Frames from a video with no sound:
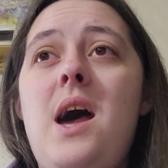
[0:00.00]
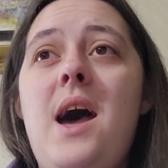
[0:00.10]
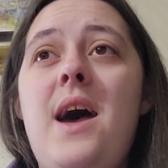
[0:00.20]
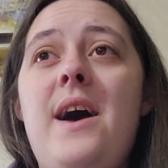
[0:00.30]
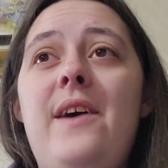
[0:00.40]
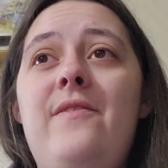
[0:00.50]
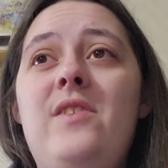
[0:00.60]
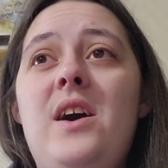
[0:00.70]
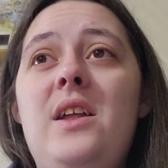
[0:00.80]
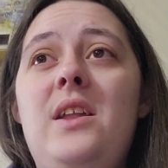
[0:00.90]
I've
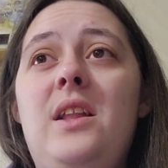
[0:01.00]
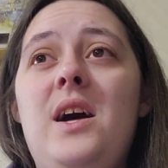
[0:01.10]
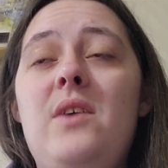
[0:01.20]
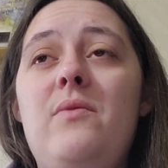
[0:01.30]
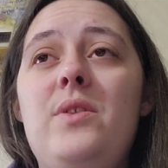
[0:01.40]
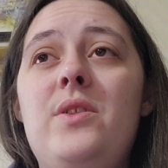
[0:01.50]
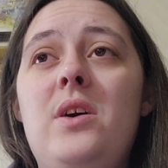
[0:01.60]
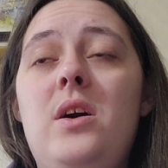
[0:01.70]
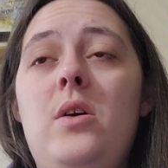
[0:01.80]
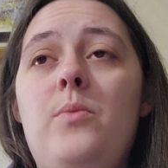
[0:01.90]
done a lot with
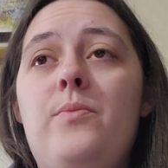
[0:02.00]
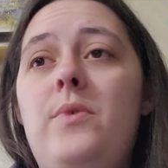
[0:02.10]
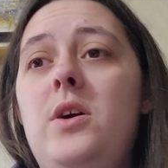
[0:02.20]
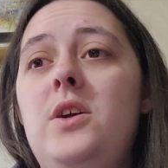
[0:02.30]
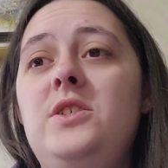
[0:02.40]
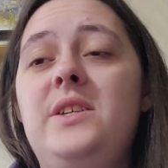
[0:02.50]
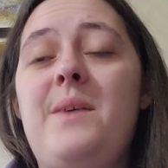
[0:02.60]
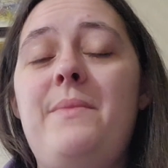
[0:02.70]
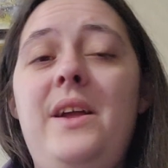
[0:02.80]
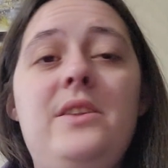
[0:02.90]
her. She
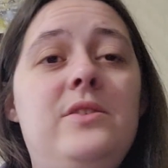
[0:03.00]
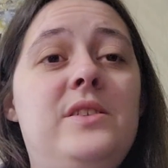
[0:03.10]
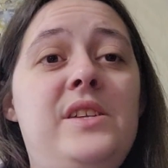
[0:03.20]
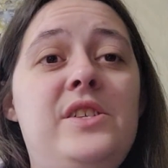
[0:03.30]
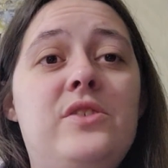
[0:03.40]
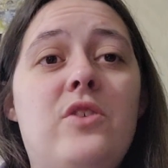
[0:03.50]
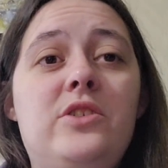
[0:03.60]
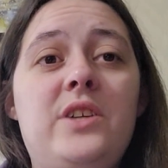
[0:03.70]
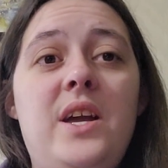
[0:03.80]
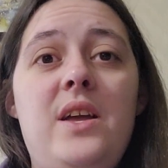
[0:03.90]
got me into Tunisian
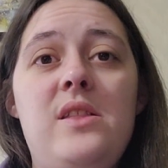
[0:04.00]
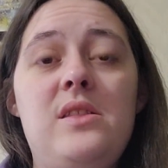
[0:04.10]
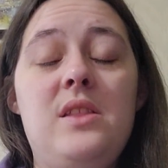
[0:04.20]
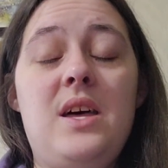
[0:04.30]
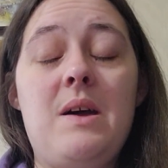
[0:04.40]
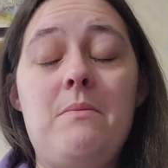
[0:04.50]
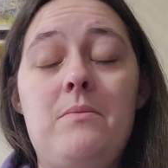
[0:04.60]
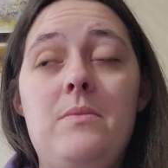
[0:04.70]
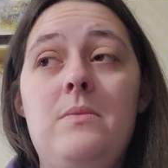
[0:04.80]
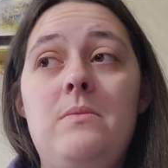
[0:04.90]
crochet, and
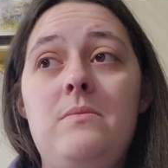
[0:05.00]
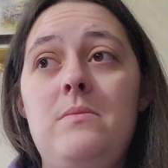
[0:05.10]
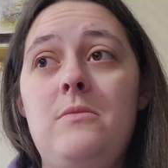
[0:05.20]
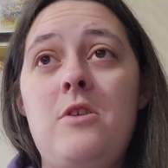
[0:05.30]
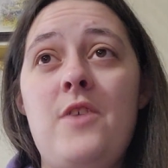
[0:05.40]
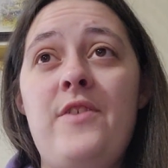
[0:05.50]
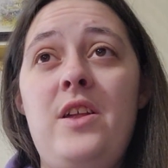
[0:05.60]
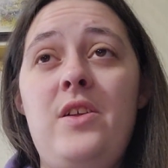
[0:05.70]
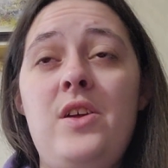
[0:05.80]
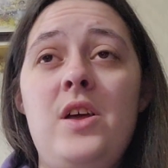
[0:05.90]
I'm loving
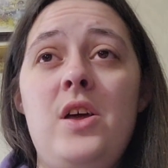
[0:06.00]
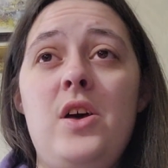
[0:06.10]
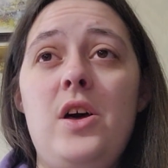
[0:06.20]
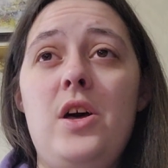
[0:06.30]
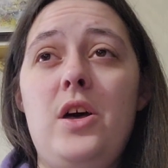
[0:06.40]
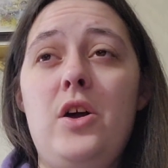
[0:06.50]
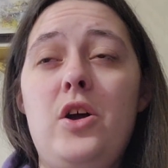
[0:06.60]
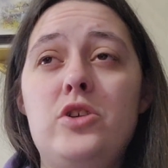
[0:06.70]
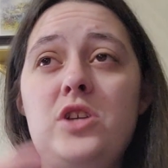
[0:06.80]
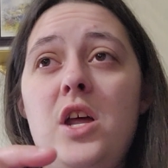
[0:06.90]
it.
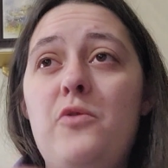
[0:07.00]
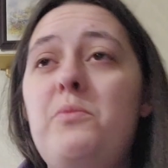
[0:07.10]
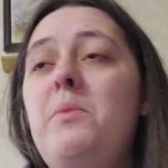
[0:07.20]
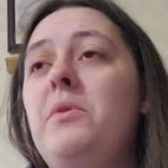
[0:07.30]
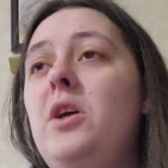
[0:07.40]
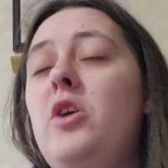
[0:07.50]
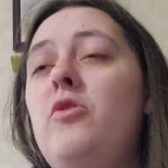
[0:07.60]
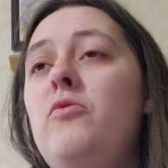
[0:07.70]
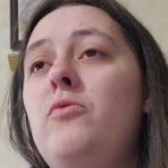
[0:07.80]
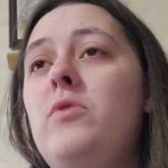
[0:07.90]
Her channel will be
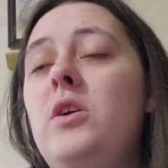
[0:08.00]
below.